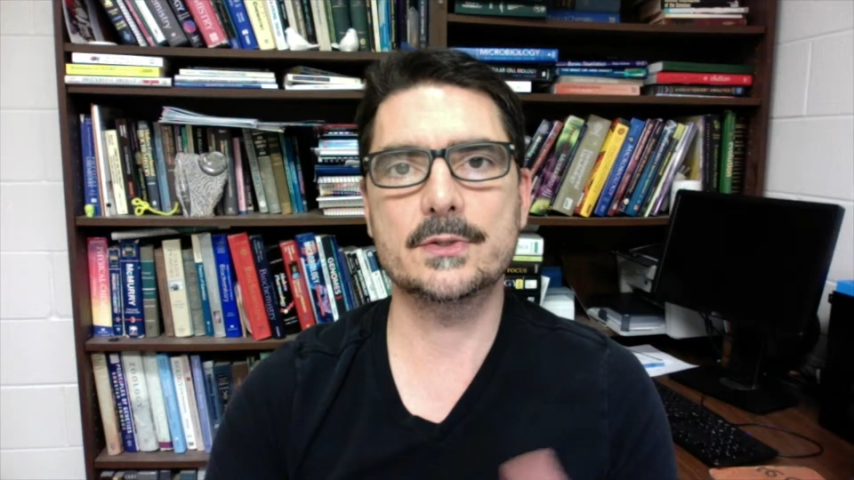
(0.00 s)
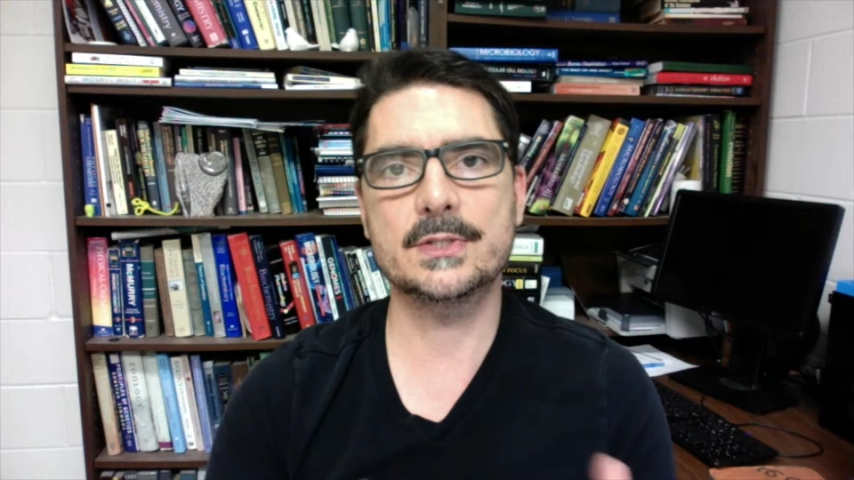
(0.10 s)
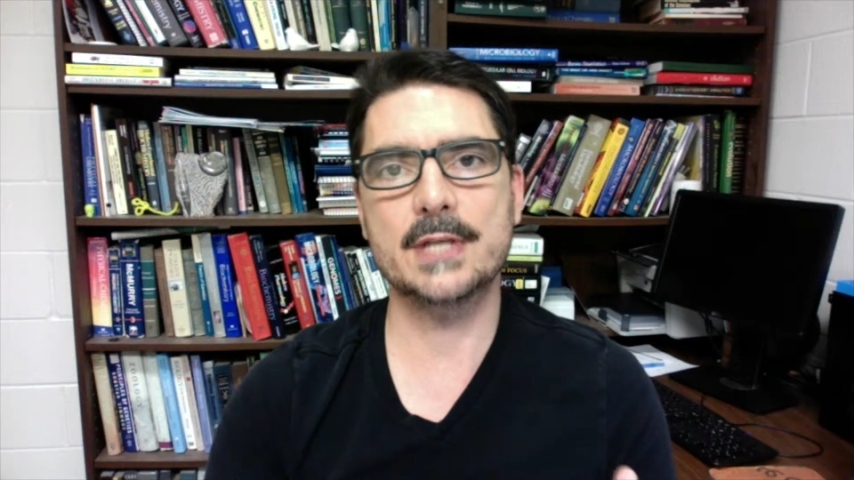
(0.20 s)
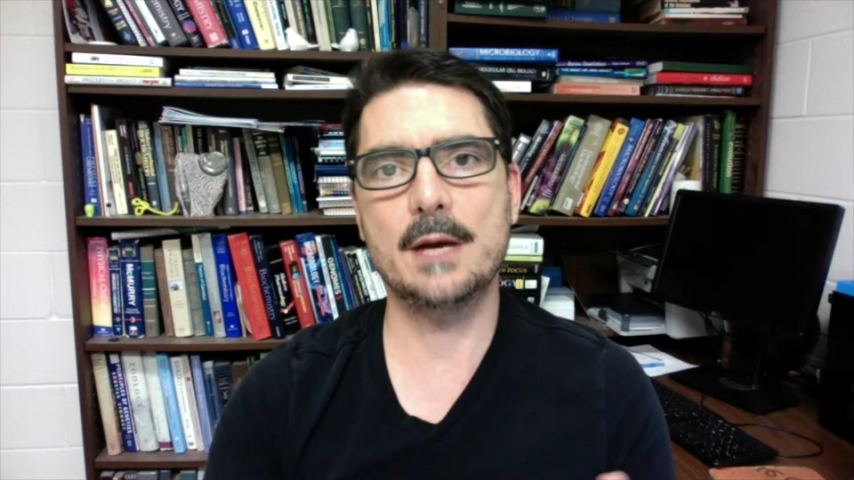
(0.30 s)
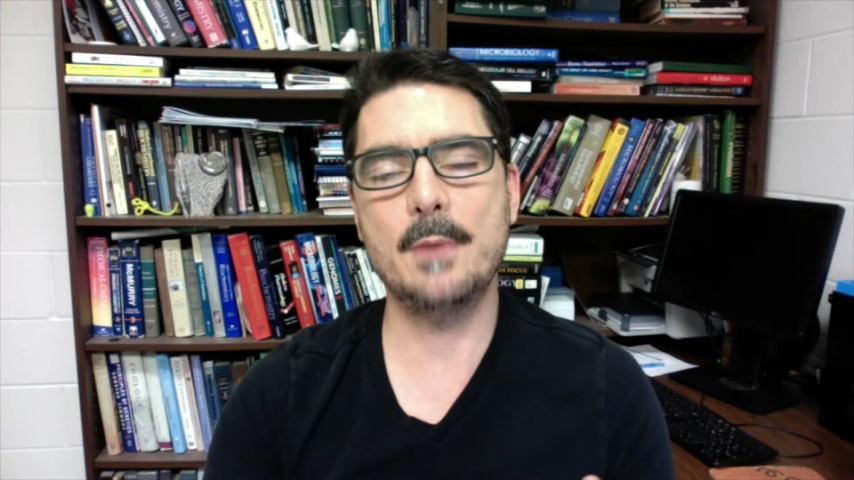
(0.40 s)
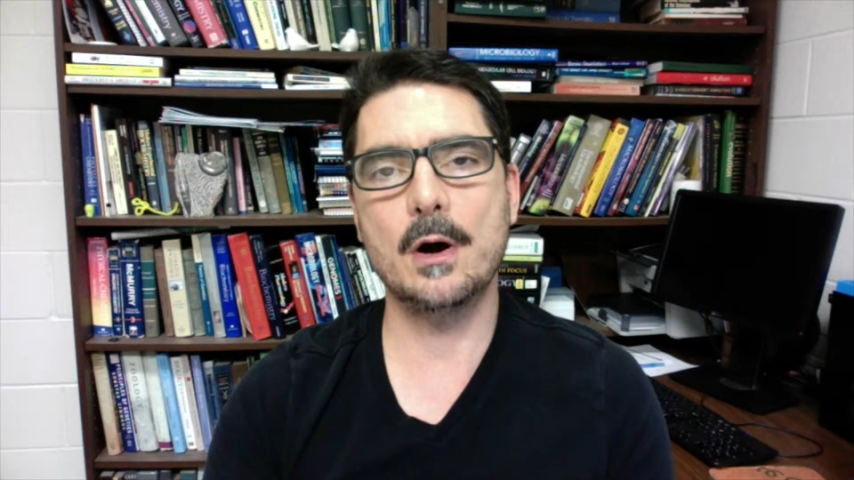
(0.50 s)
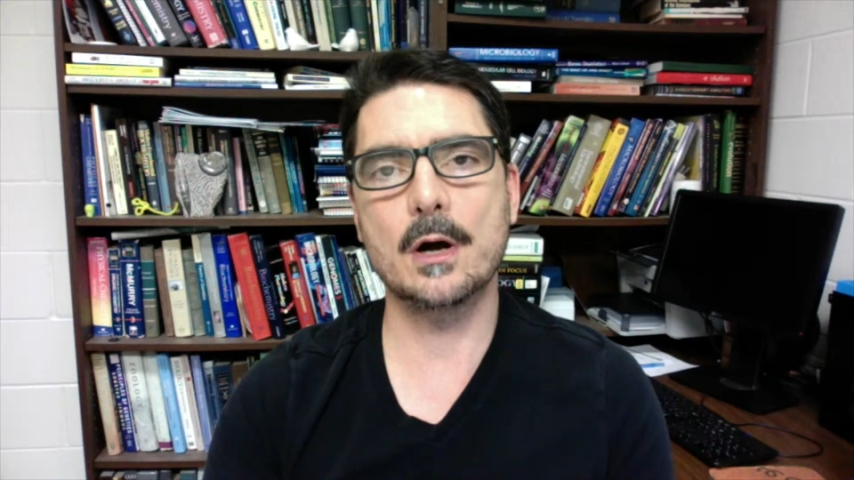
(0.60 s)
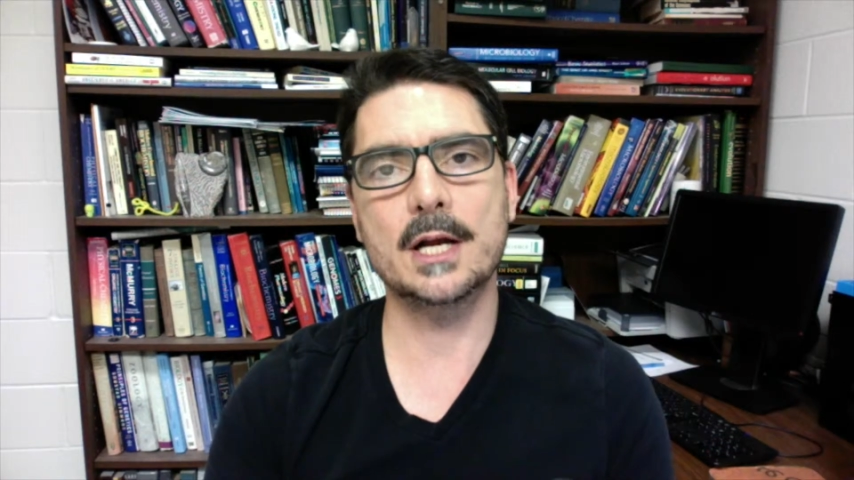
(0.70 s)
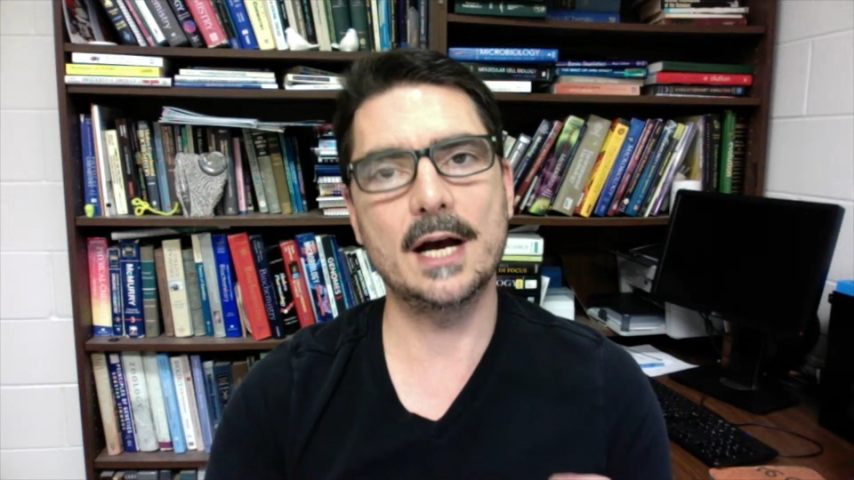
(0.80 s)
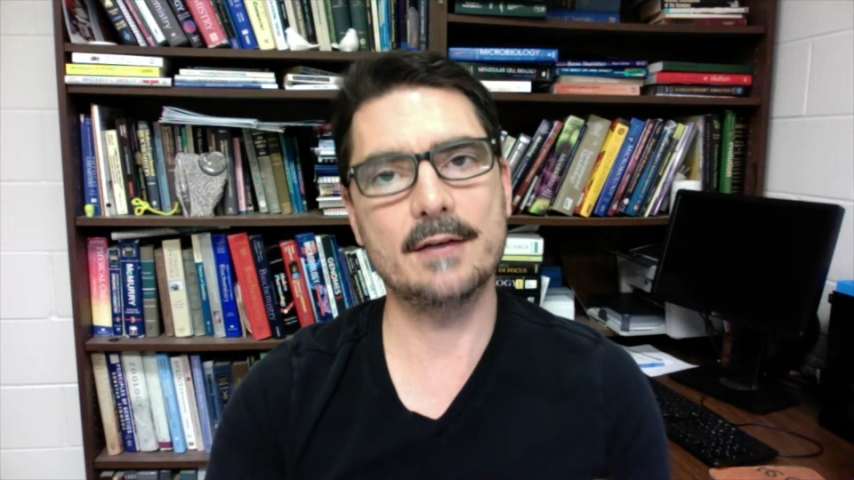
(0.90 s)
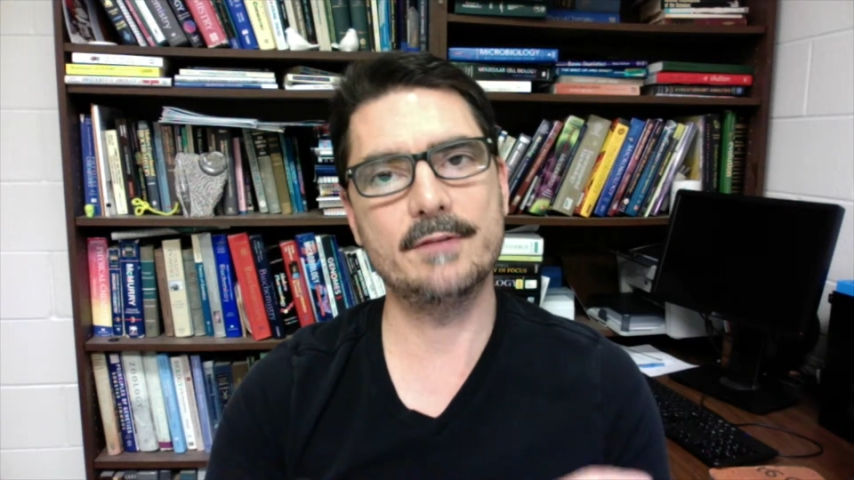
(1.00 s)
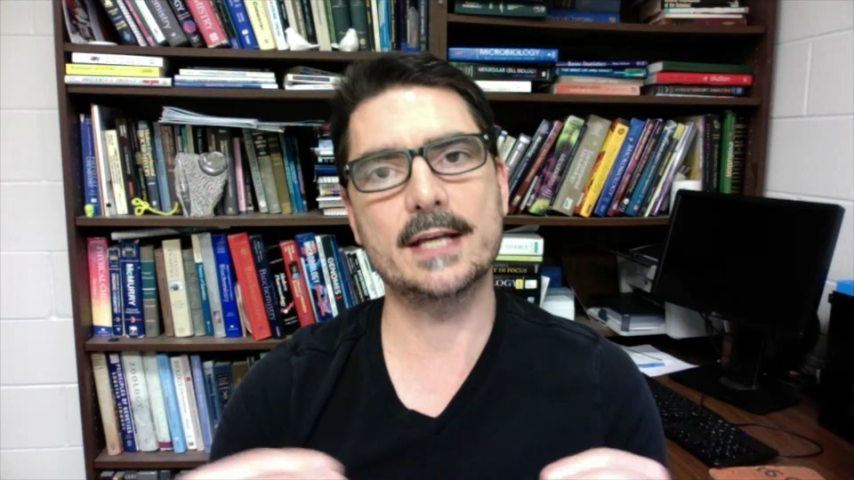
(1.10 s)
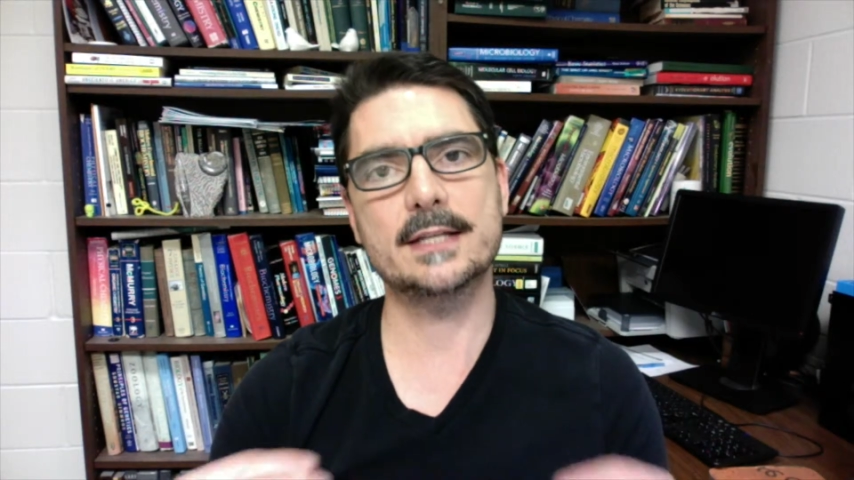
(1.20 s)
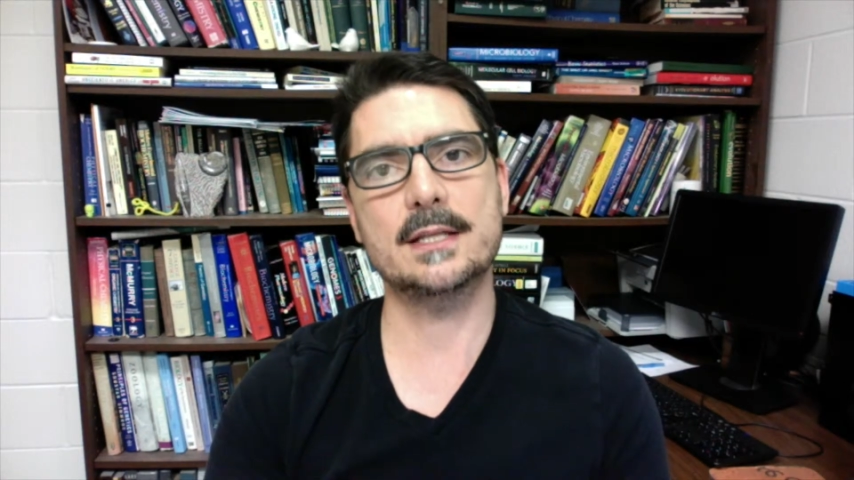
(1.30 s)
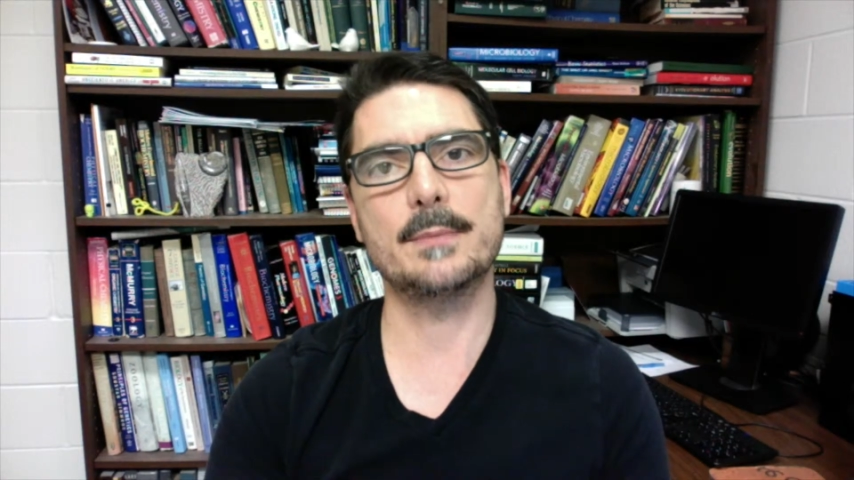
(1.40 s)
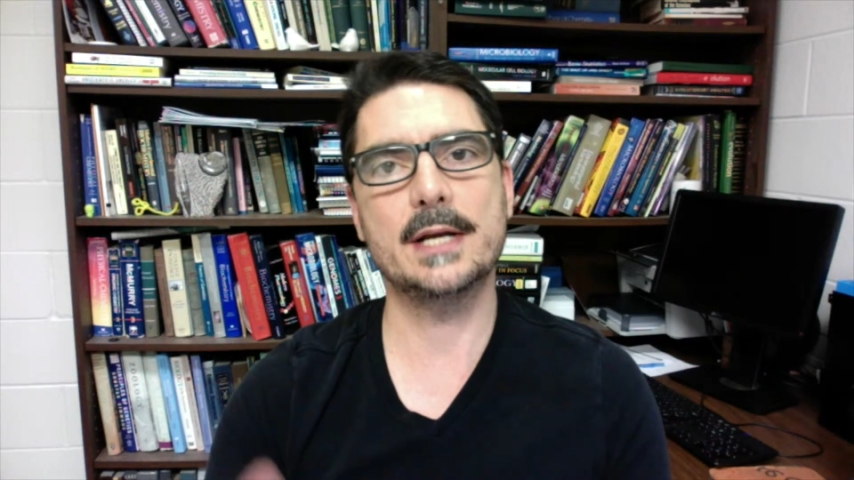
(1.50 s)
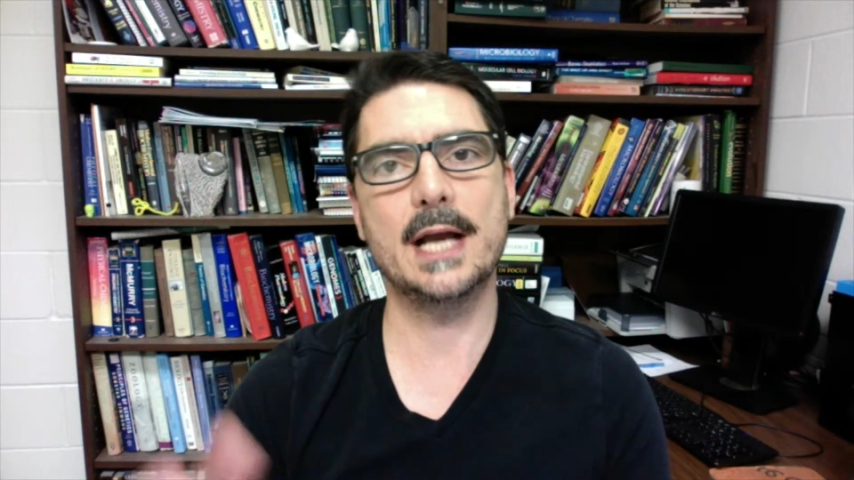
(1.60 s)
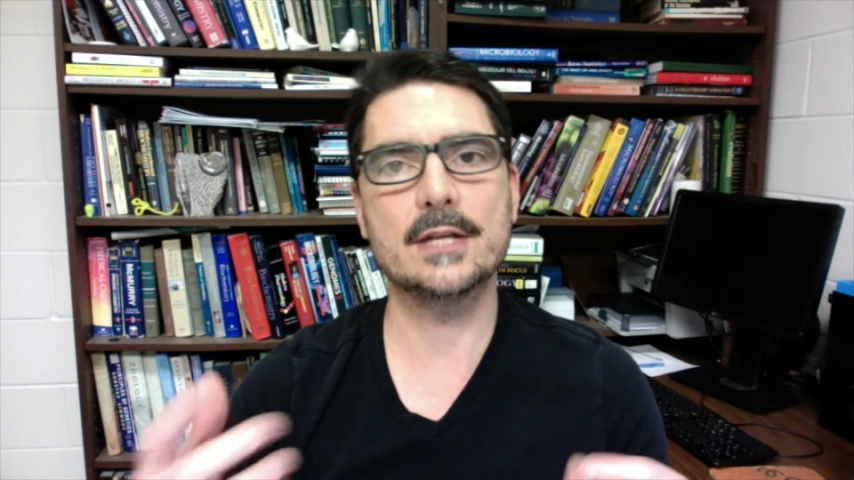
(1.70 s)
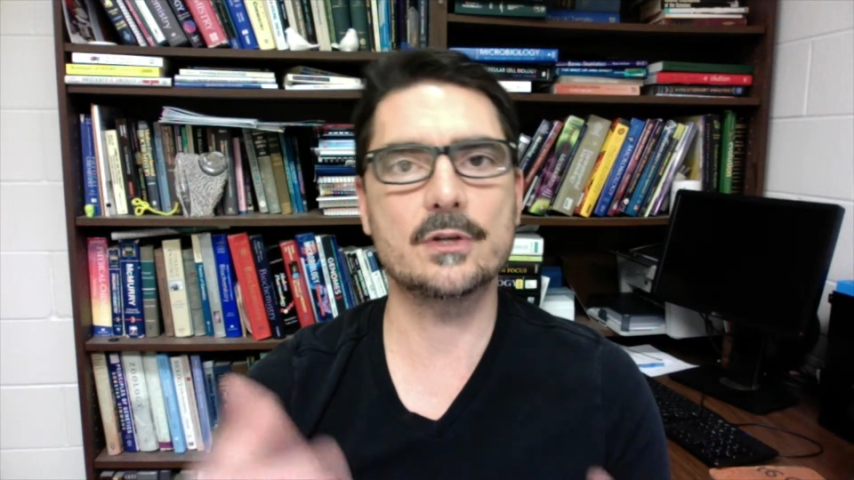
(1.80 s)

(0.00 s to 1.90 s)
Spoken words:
Some are convex, some are not.